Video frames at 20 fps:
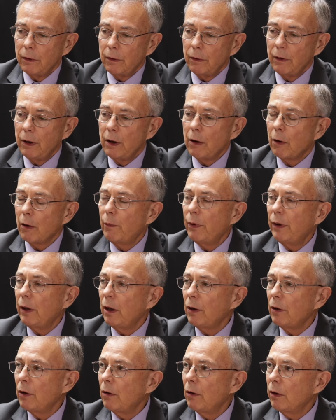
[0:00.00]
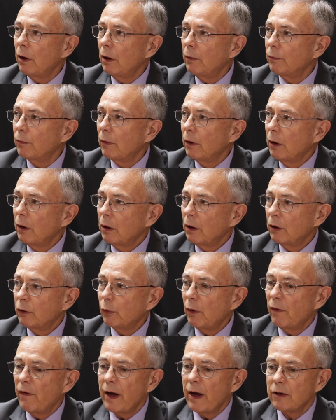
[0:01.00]
European Union. So
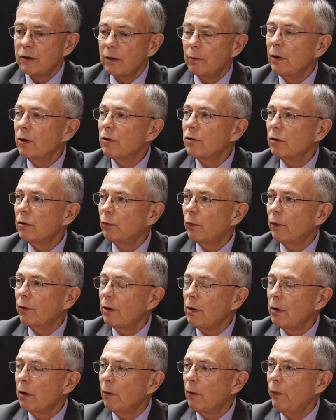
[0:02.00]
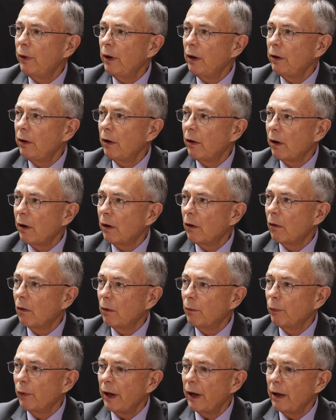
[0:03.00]
we've had some issues with the European Union
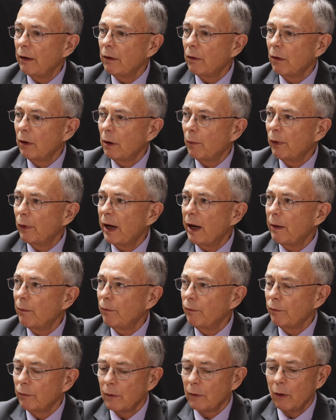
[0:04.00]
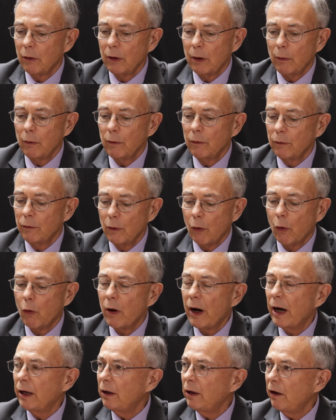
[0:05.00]
on the whole
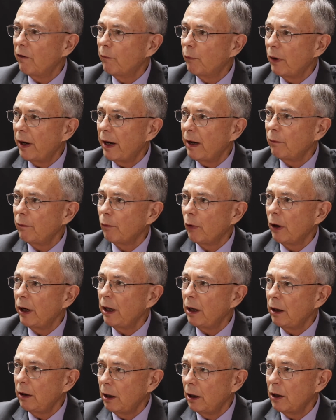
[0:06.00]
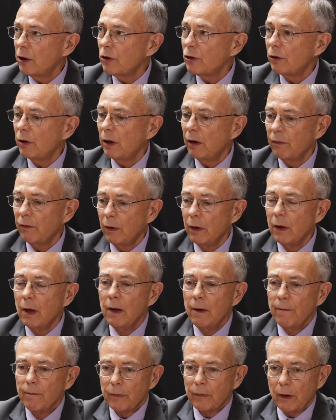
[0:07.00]
idea of plant breeding initiative,
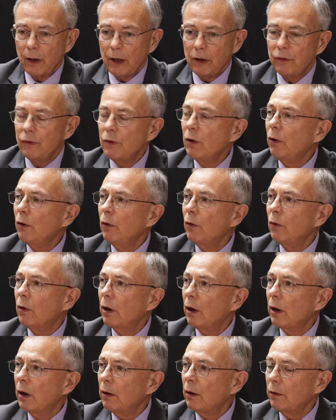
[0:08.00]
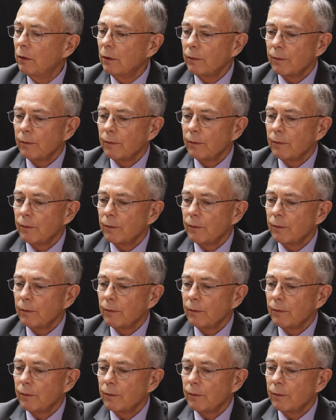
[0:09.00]
these new